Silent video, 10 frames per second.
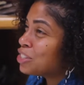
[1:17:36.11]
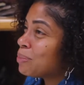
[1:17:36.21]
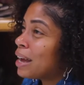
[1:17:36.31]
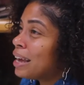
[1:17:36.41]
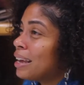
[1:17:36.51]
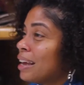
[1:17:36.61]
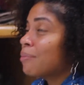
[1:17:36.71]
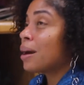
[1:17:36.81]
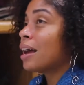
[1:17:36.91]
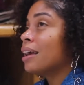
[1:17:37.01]
Am
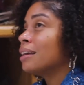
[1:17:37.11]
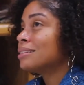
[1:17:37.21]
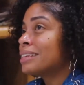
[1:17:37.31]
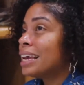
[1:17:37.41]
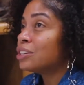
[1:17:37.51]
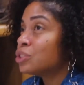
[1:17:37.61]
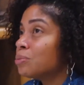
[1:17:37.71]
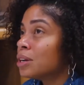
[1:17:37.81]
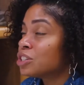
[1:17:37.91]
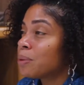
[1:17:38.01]
I saying too
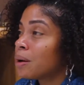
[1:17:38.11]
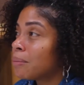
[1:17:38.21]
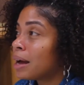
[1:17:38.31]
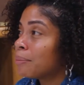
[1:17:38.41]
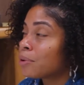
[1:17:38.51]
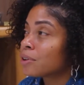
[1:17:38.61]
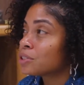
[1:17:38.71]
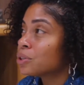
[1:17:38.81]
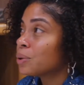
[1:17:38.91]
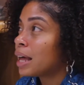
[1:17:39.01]
much about my
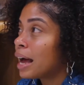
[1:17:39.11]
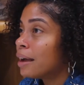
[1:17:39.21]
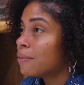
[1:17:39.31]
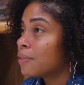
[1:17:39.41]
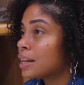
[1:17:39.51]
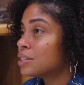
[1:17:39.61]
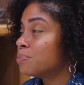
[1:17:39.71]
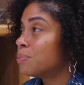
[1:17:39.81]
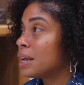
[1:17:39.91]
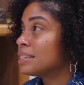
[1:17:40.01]
personal life
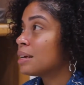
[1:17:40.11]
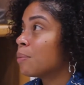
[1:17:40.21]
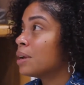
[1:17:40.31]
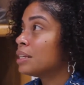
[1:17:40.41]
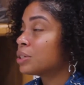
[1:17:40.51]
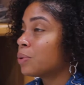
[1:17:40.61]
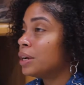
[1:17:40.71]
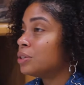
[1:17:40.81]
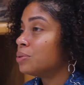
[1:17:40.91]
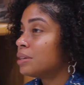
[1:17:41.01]
that that someone is
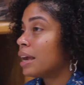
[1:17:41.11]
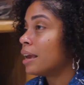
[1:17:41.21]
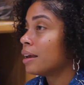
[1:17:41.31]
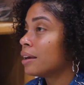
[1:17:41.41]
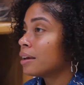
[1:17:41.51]
going to take?